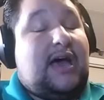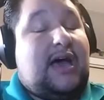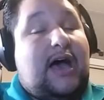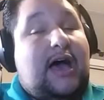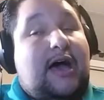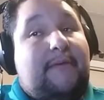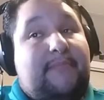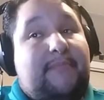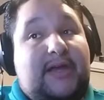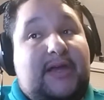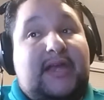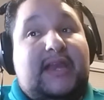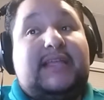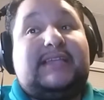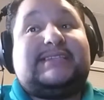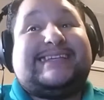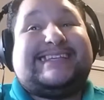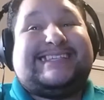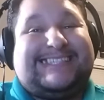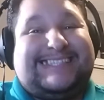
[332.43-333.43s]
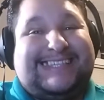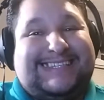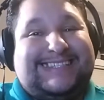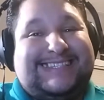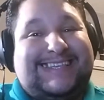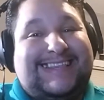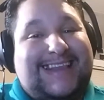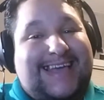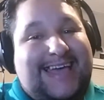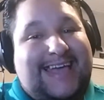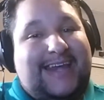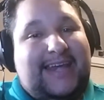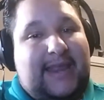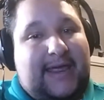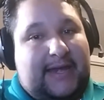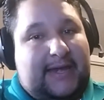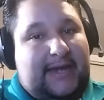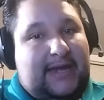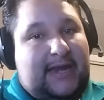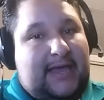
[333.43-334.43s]
uh, but it is
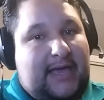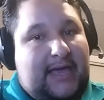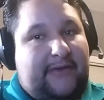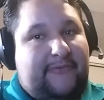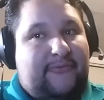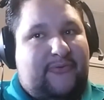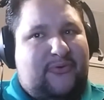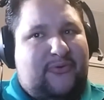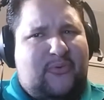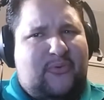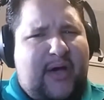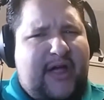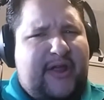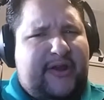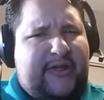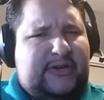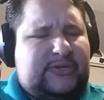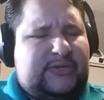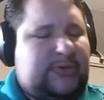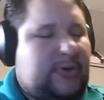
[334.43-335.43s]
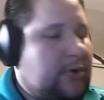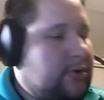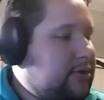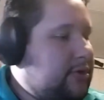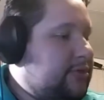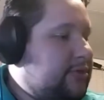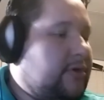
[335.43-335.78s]
$69.99 for a wired controller.